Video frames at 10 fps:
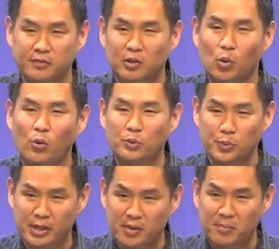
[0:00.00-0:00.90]
The Lord was
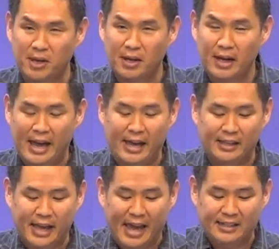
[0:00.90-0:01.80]
with him. And
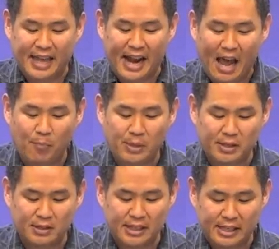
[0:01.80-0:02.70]
as that
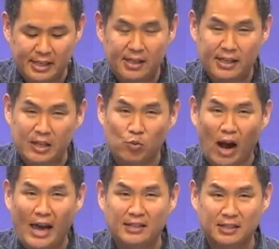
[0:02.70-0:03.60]
happens, he, he
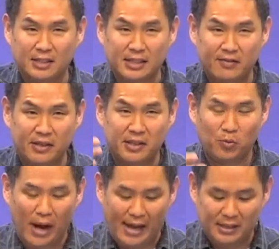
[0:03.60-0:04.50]
rises even in the
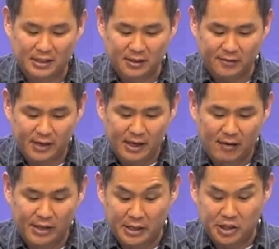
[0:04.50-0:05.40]
ranks of, of
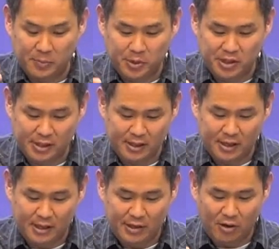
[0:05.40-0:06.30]
the Egyptian
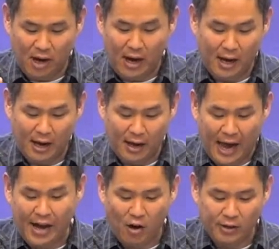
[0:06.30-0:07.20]
you know, uh,
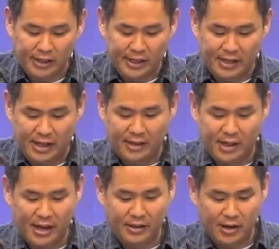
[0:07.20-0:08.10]
hierarchy and, and,
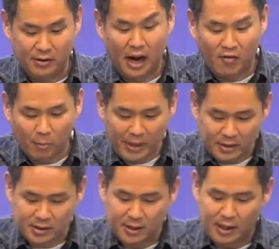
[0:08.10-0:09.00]
and their
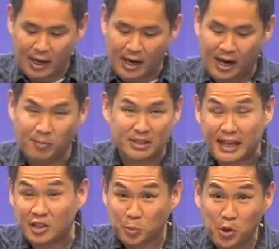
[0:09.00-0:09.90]
government. Um, it's
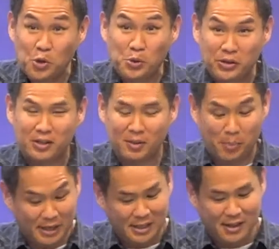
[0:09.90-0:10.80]
not smooth,
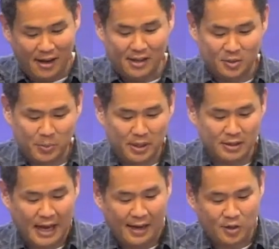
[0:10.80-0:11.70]
but he does because
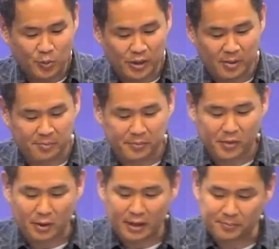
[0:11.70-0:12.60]
God is with him.
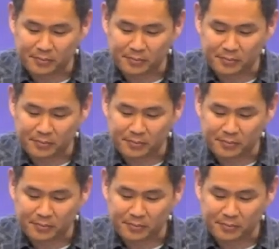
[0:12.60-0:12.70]
Okay?